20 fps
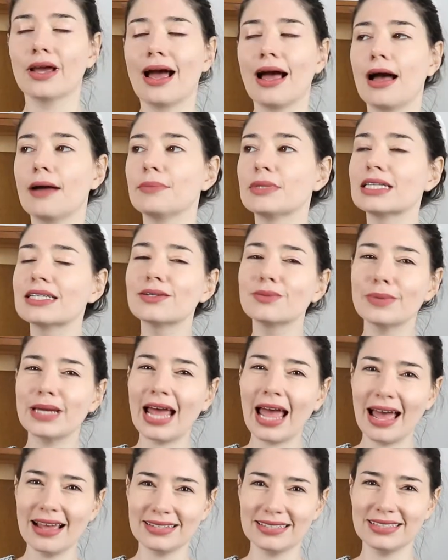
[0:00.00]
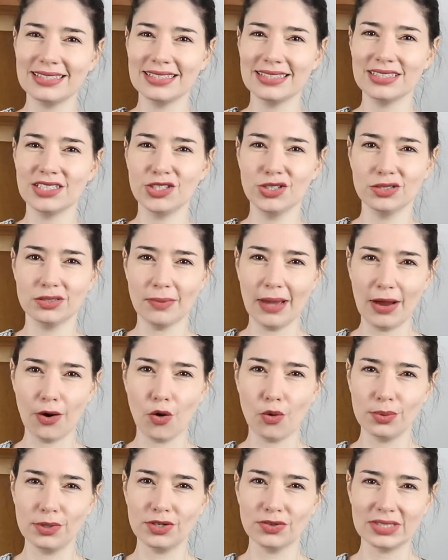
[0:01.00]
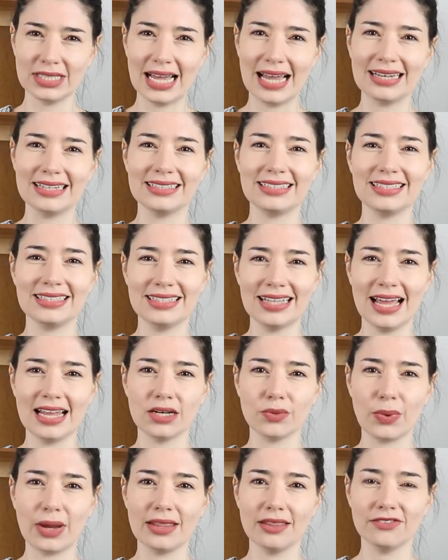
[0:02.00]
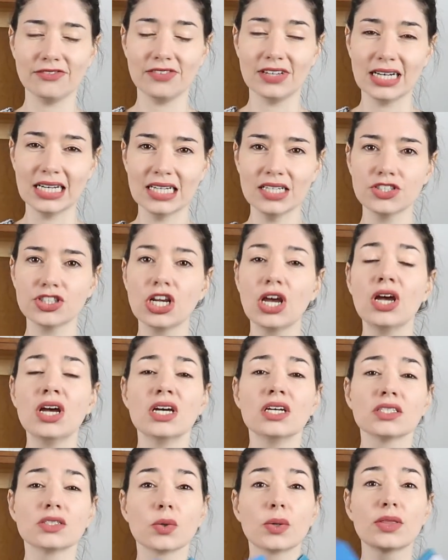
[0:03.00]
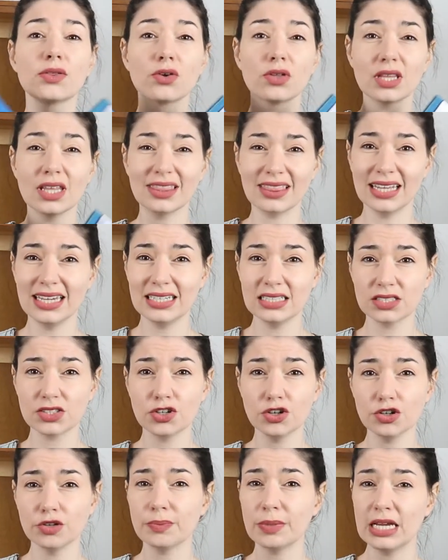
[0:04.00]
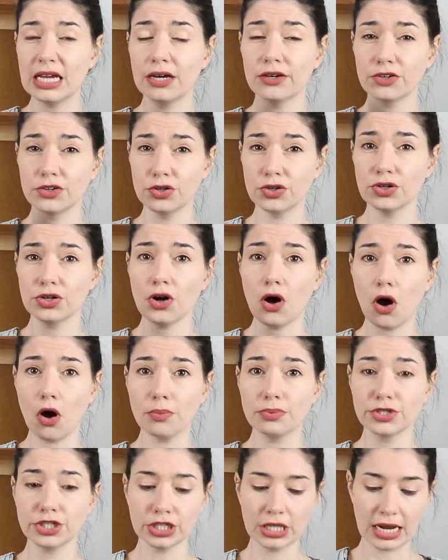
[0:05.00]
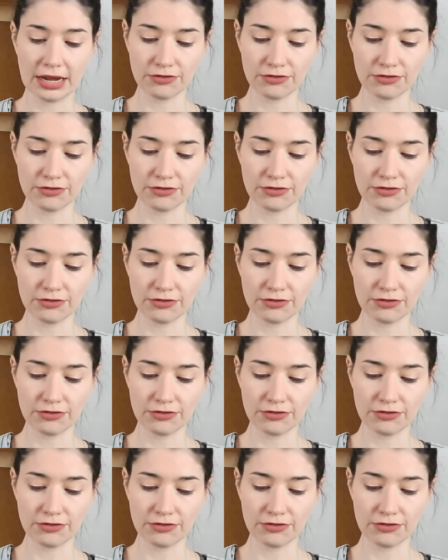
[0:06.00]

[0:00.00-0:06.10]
I'm a little bit hesitant to use my orbital sander to sand away the finish, so I thought that these could be a good option.